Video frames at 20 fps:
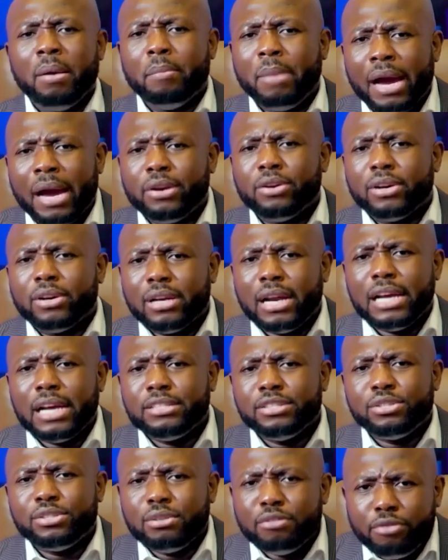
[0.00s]
by an
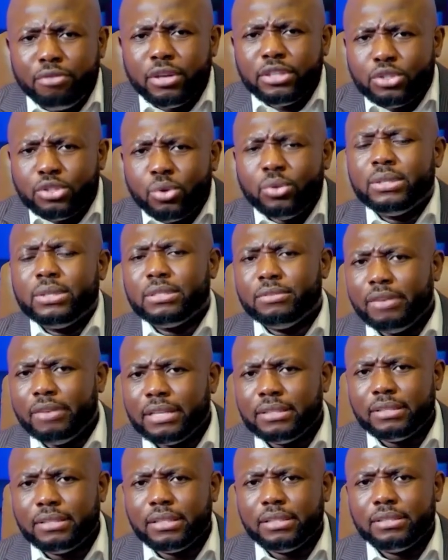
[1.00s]
organization for its own
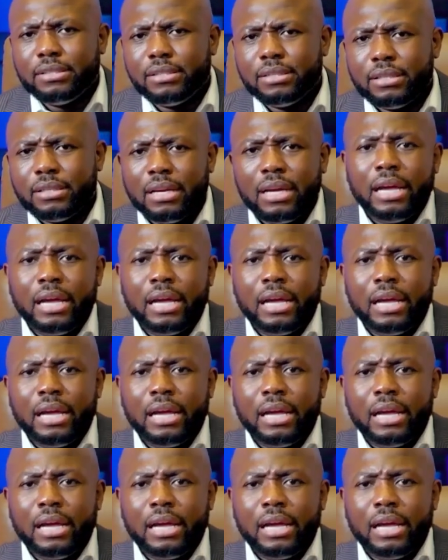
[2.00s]
advantage.